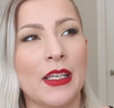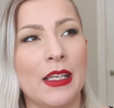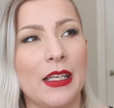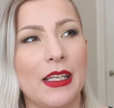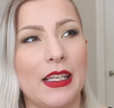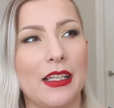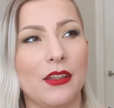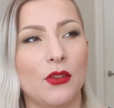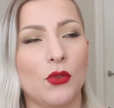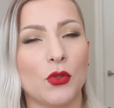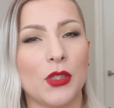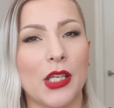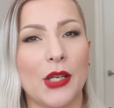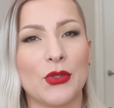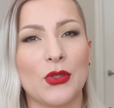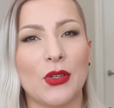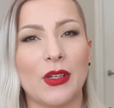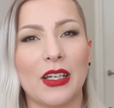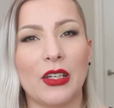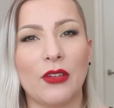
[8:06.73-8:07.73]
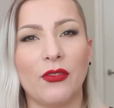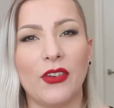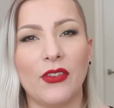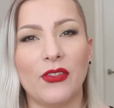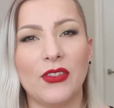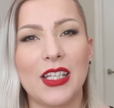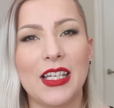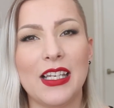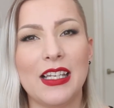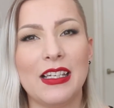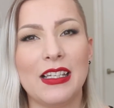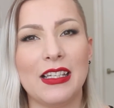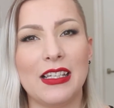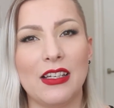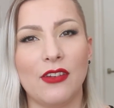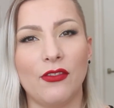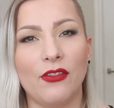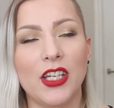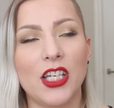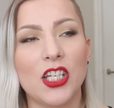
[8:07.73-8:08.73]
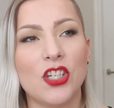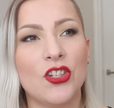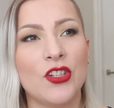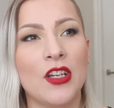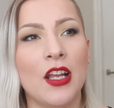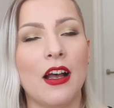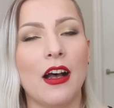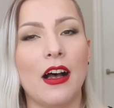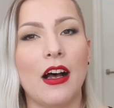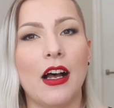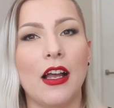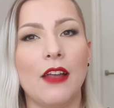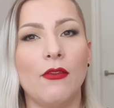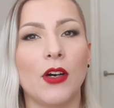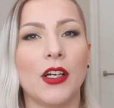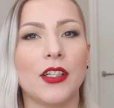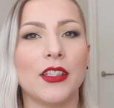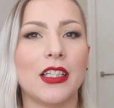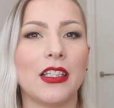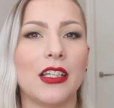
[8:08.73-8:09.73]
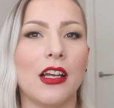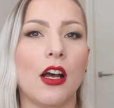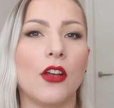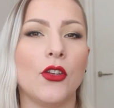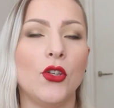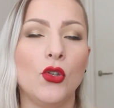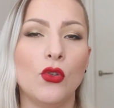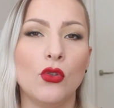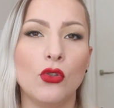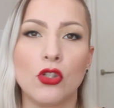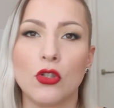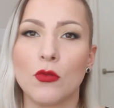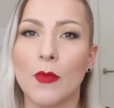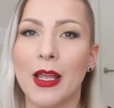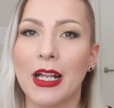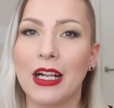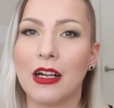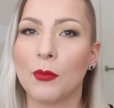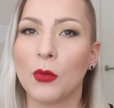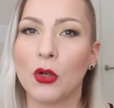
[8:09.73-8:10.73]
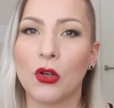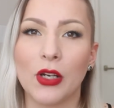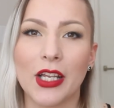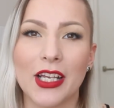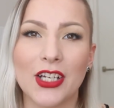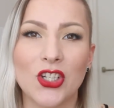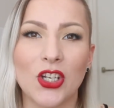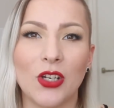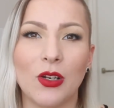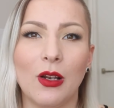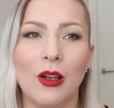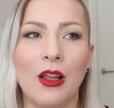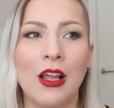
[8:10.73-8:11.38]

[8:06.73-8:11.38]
in 2015 in Finnish, I wanted a huge makeup collection.